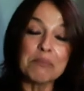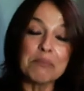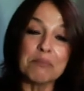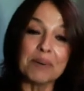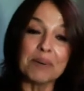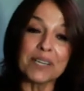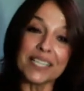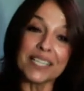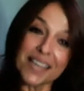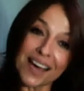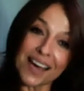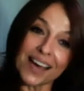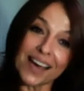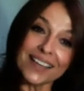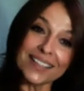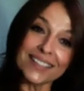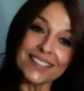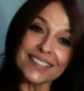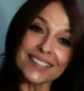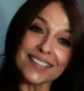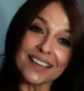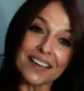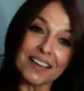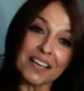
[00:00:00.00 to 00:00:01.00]
But in
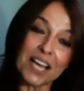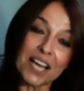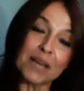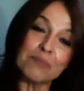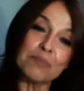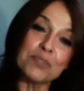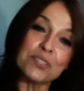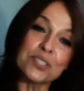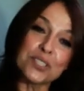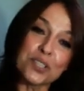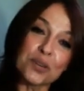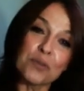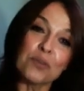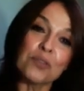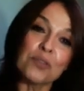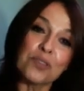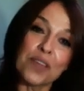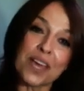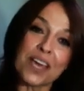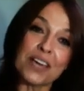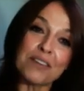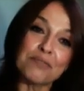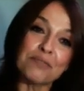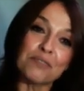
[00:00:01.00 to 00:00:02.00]
hindsight, I'm so
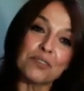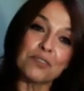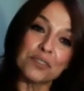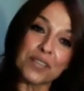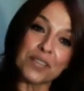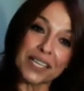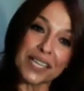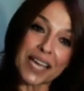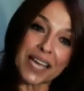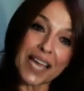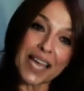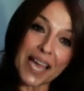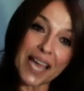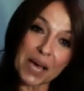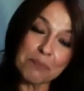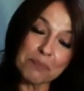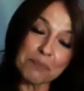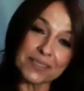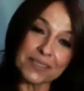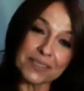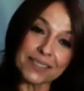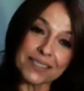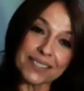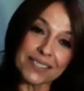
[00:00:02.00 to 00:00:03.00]
thankful that
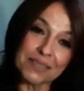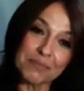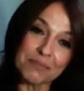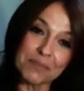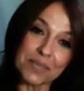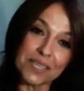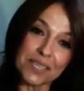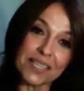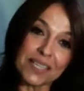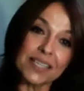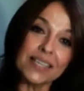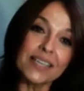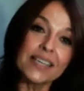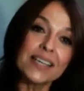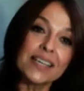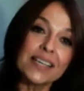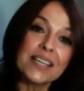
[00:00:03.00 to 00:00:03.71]
happened to me,